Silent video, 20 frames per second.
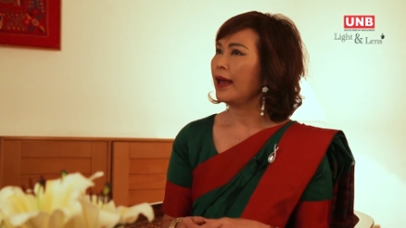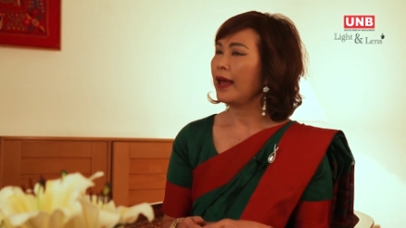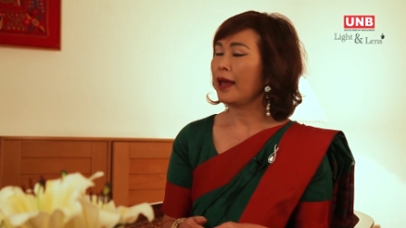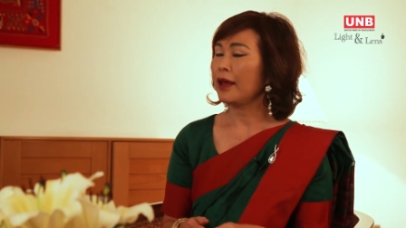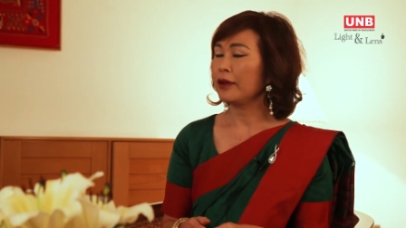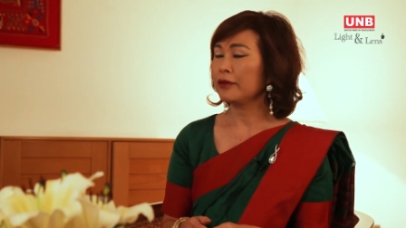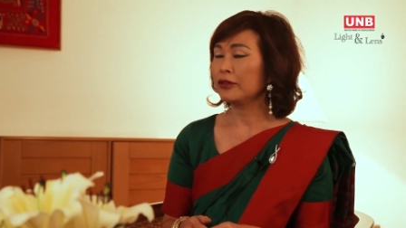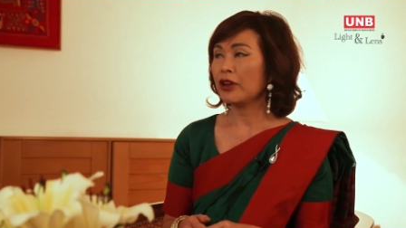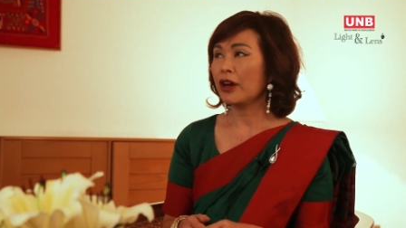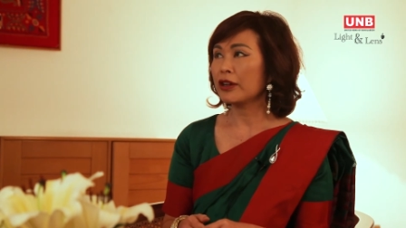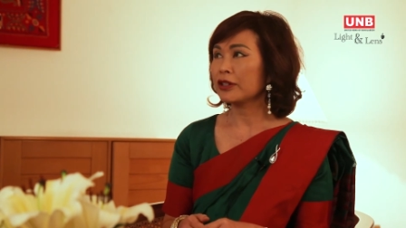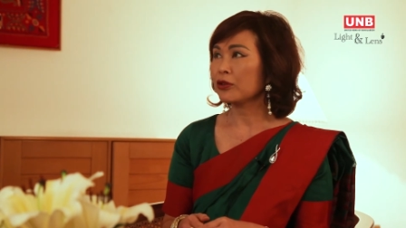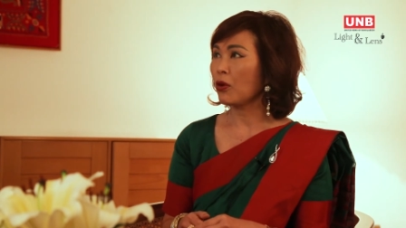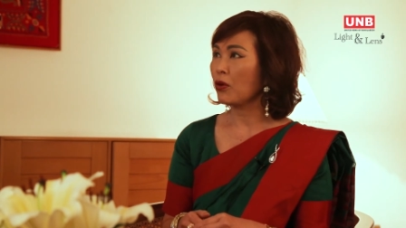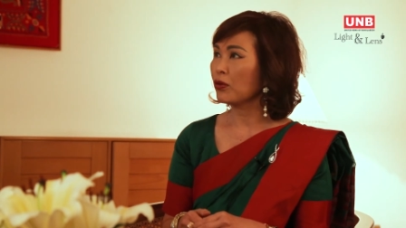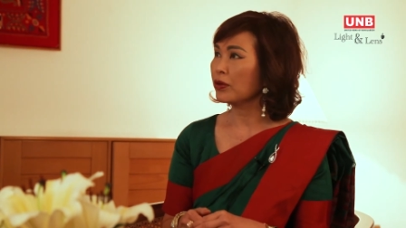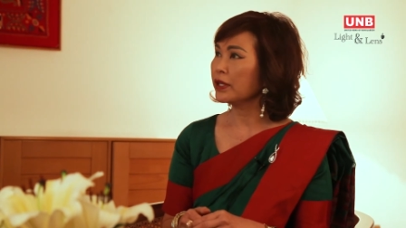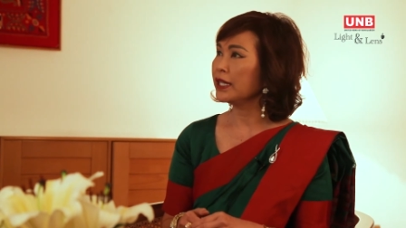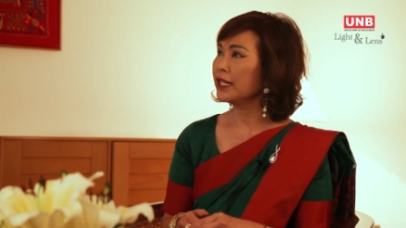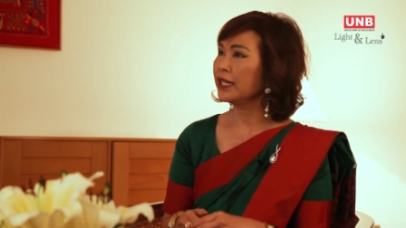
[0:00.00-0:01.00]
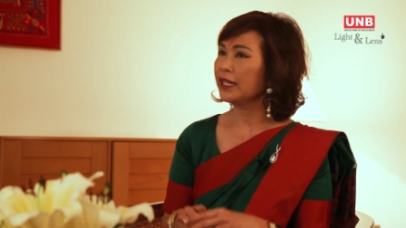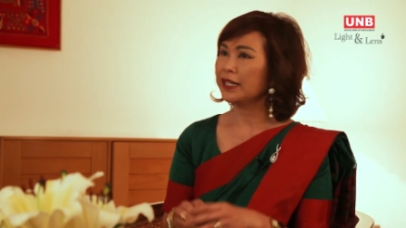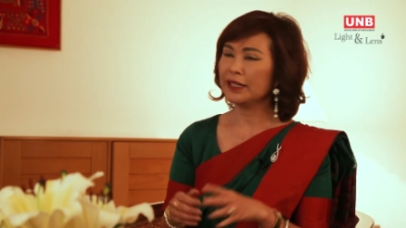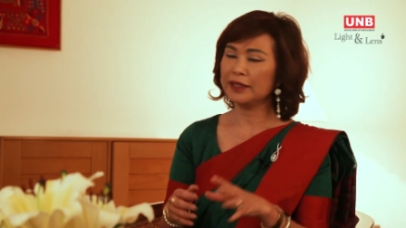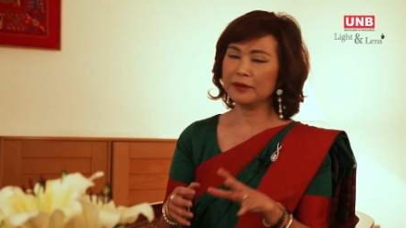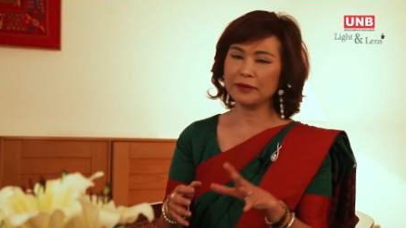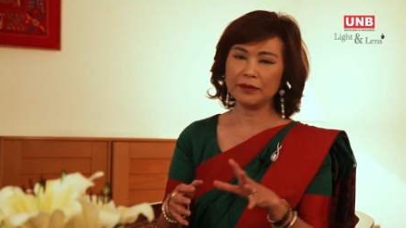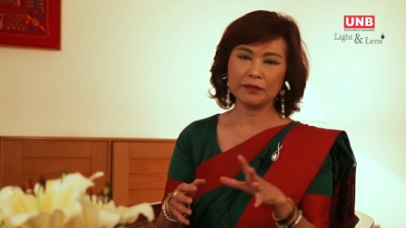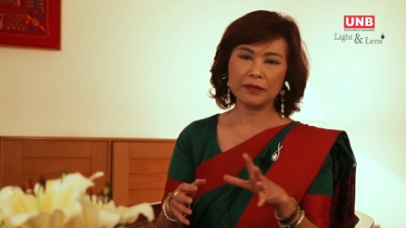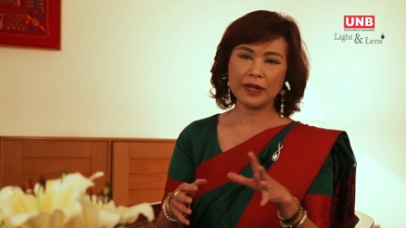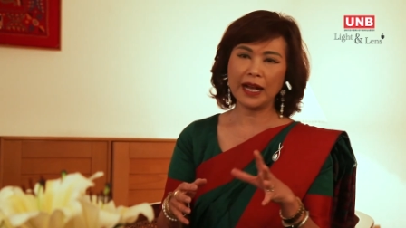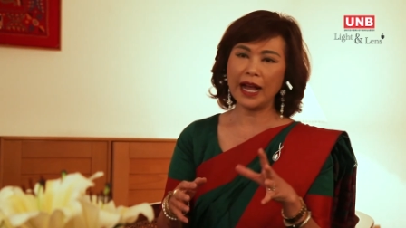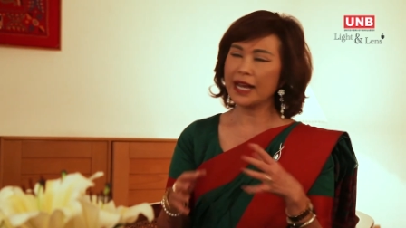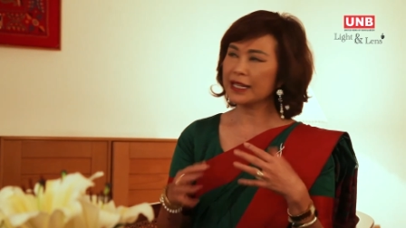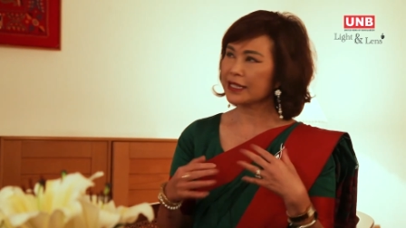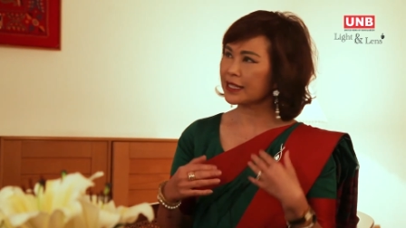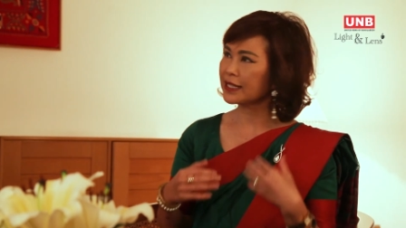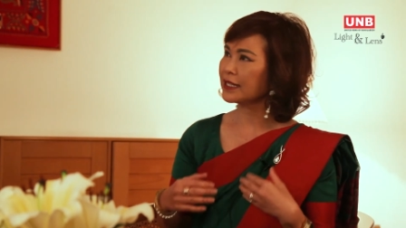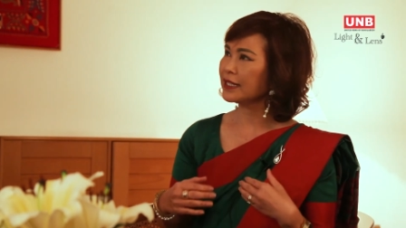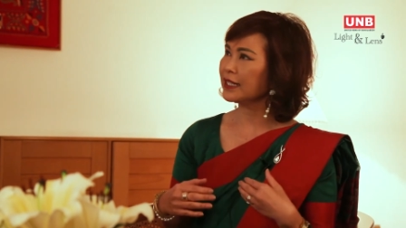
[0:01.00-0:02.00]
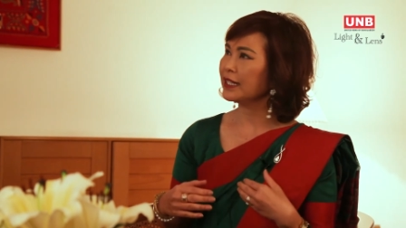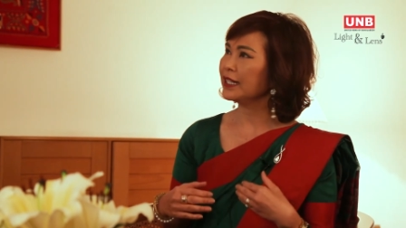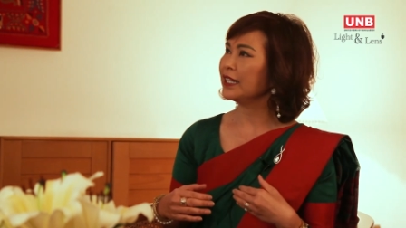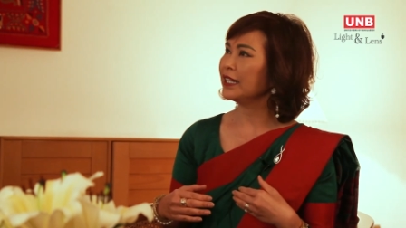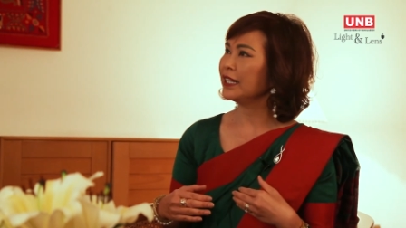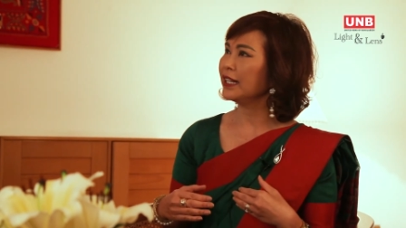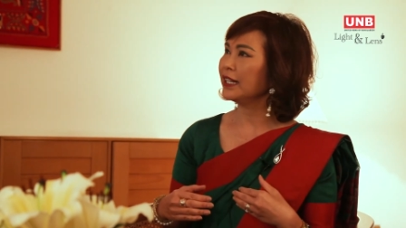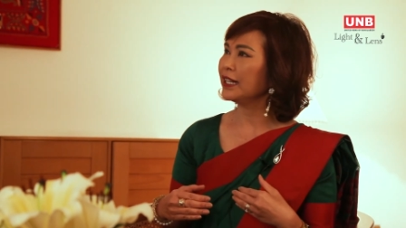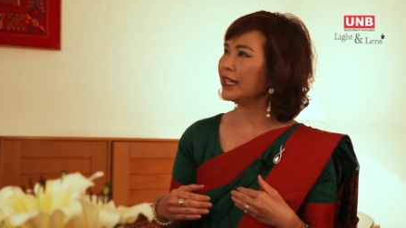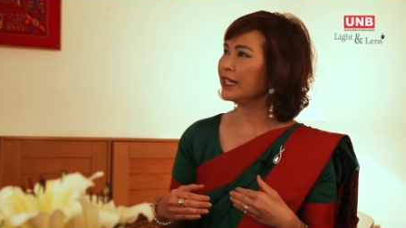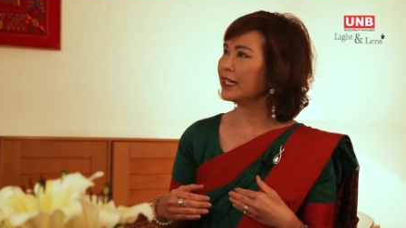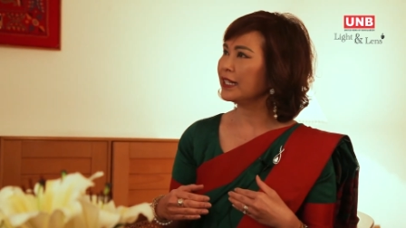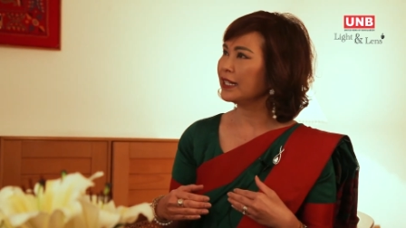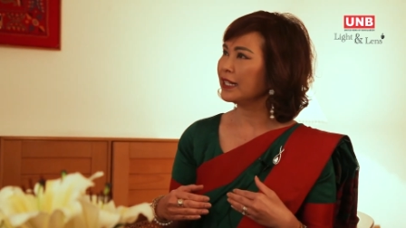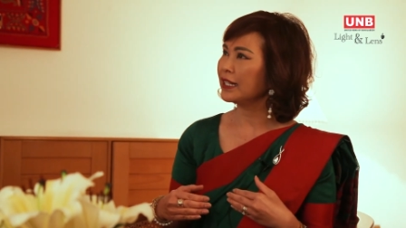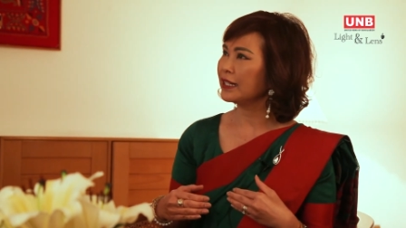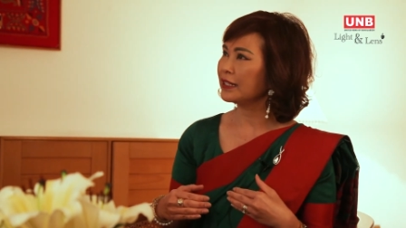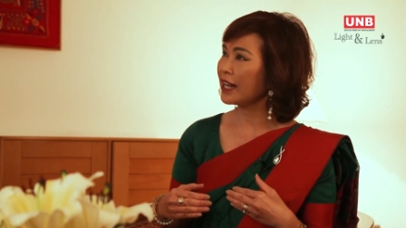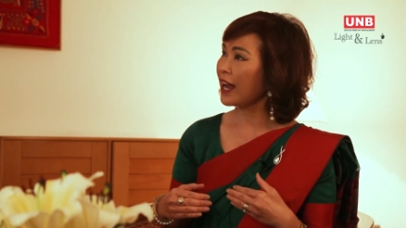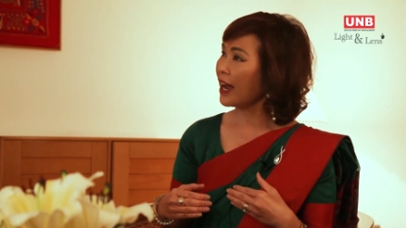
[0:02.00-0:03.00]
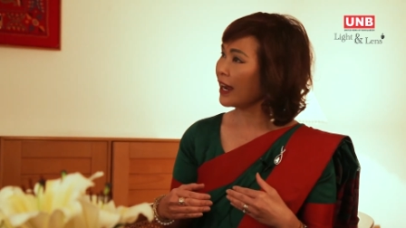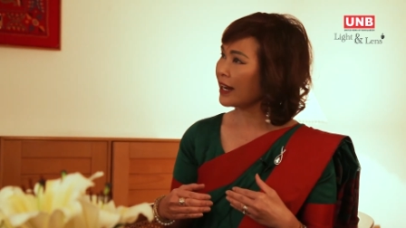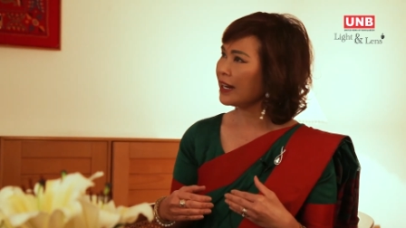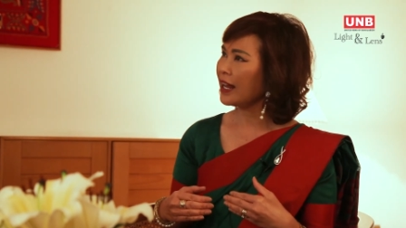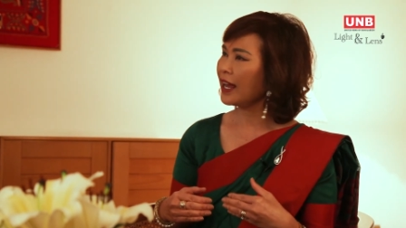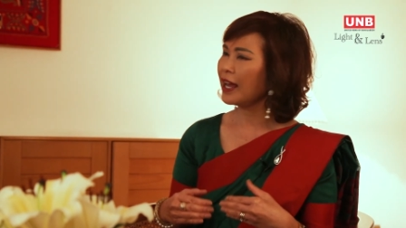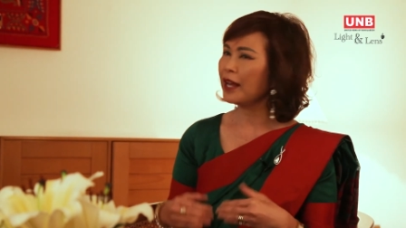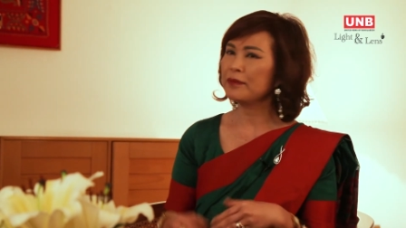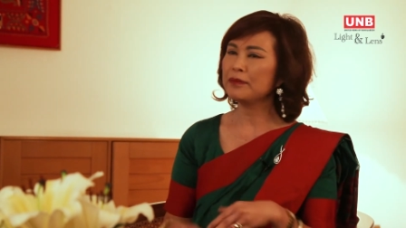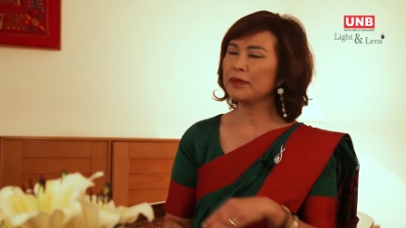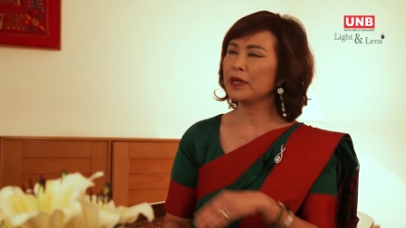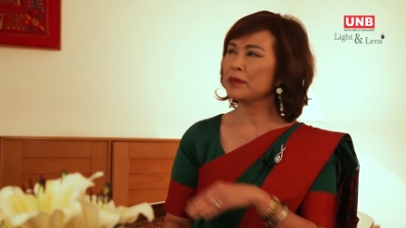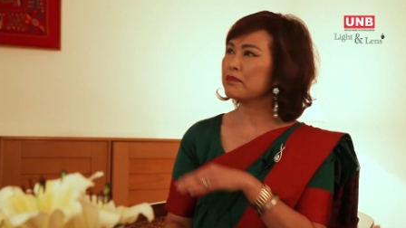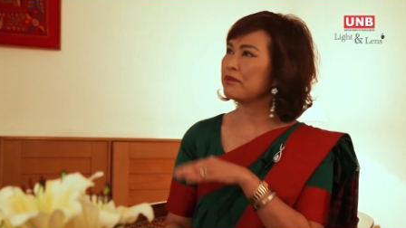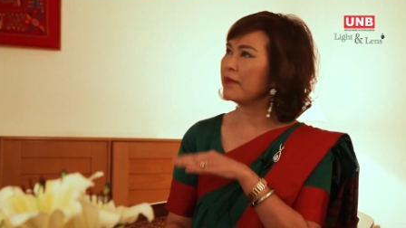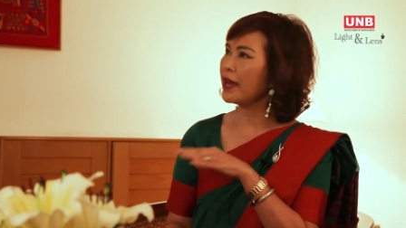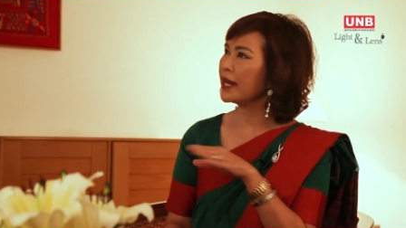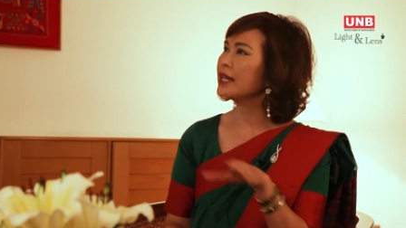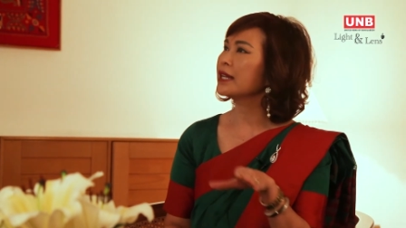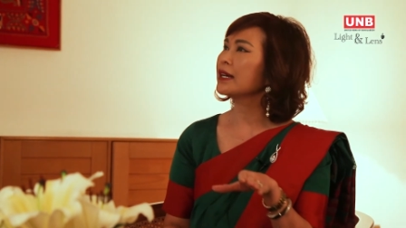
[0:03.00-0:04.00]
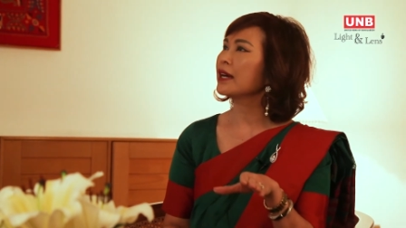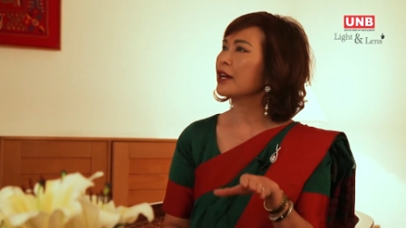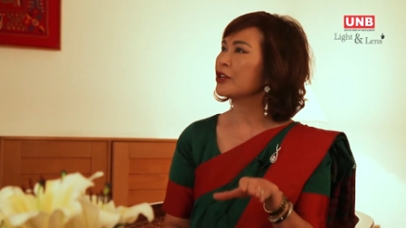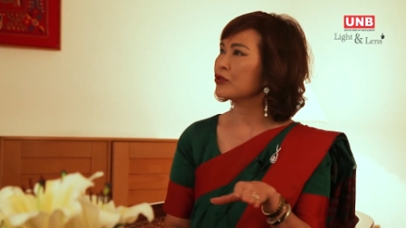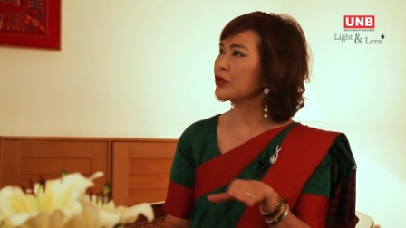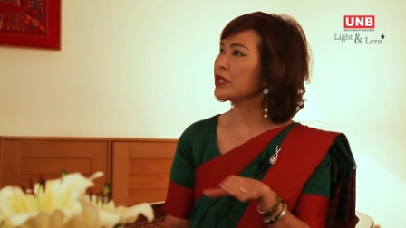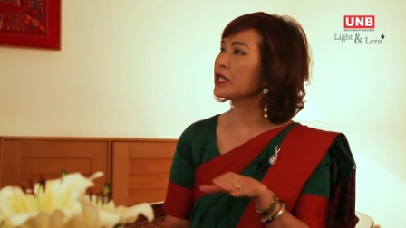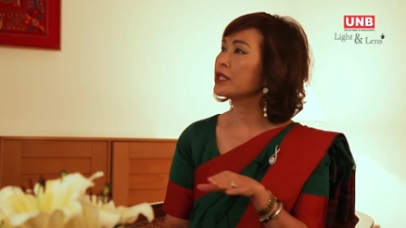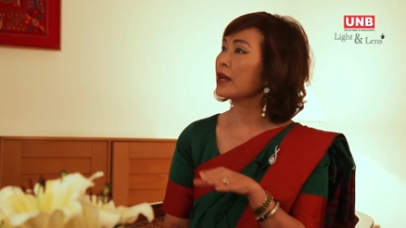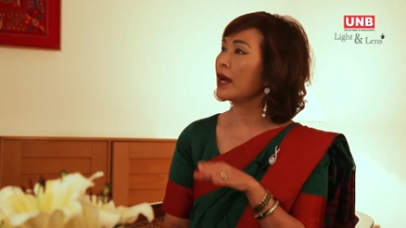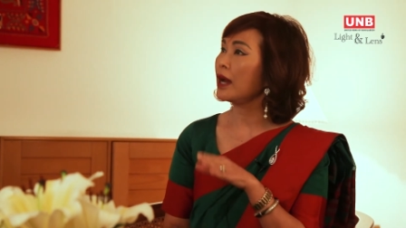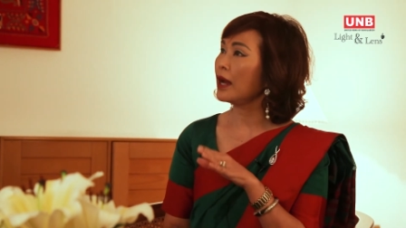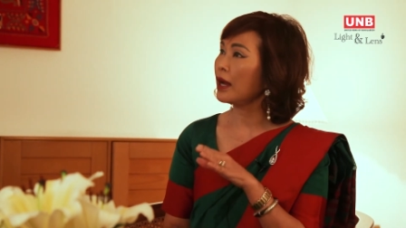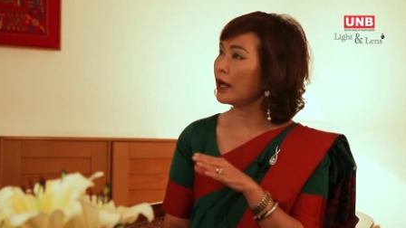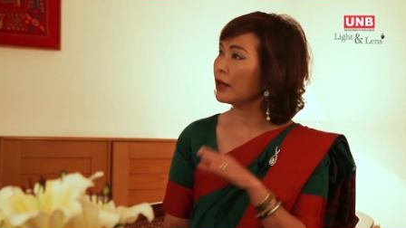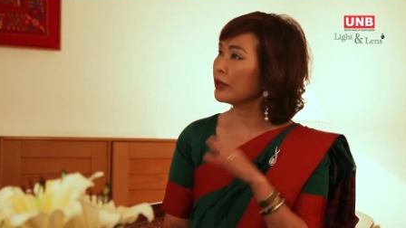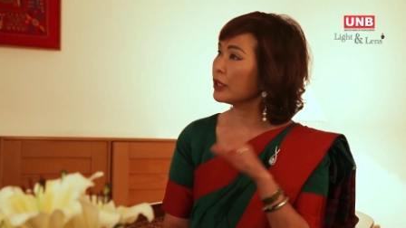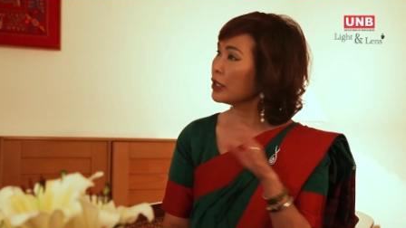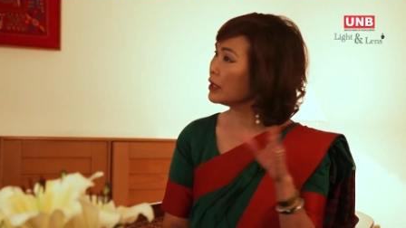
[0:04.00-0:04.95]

not only us in Thailand, but many countries are,